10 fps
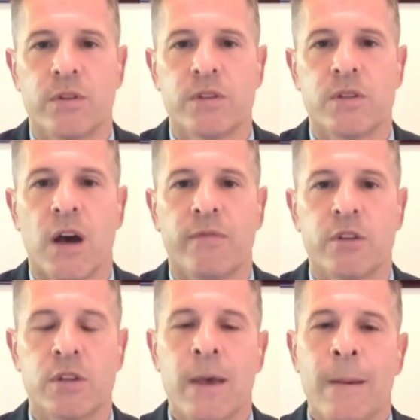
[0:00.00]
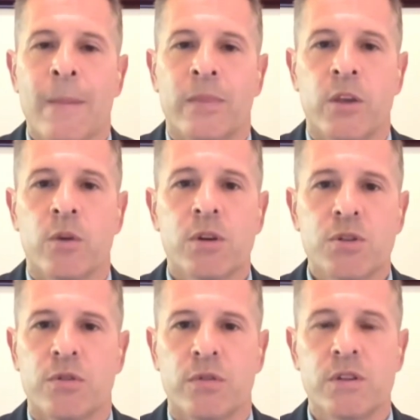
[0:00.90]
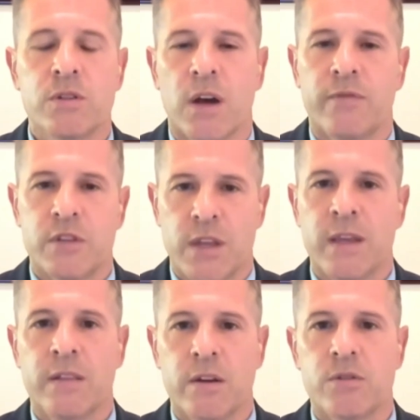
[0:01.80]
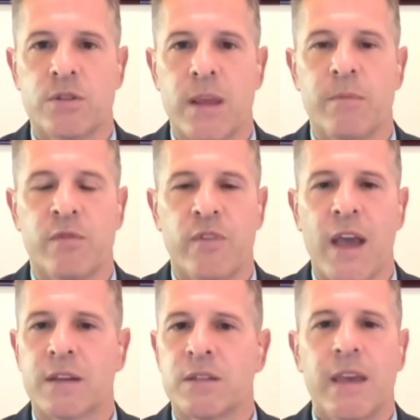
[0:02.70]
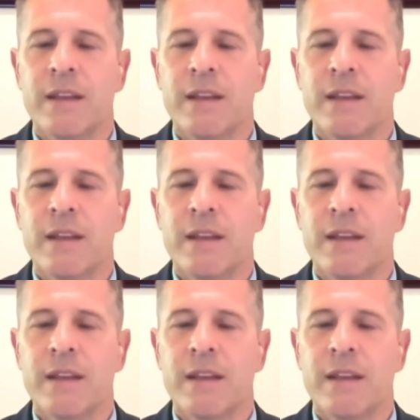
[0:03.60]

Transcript: Attorney's Office. The U.S. Attorney's Office, in their statement of facts,